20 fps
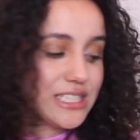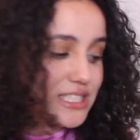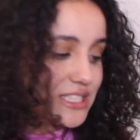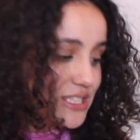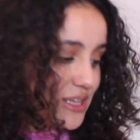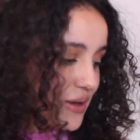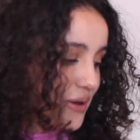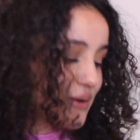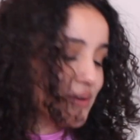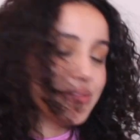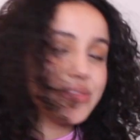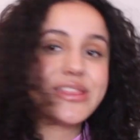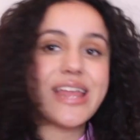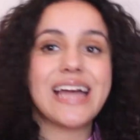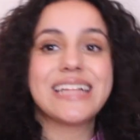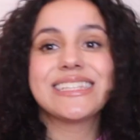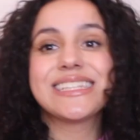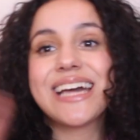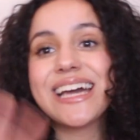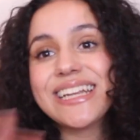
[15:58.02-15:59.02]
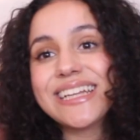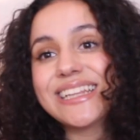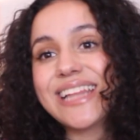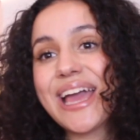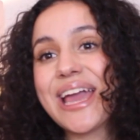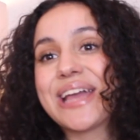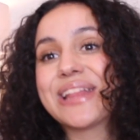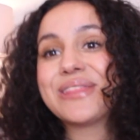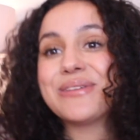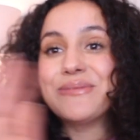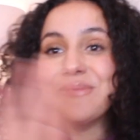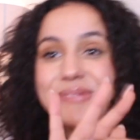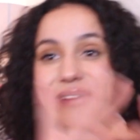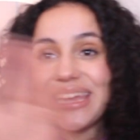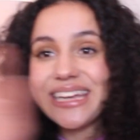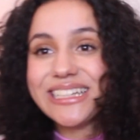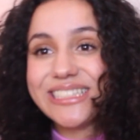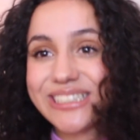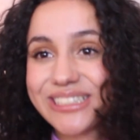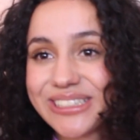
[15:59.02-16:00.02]
So that's kind of like the
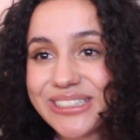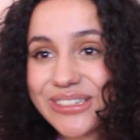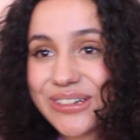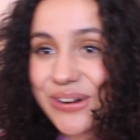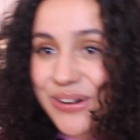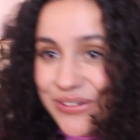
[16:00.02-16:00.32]
major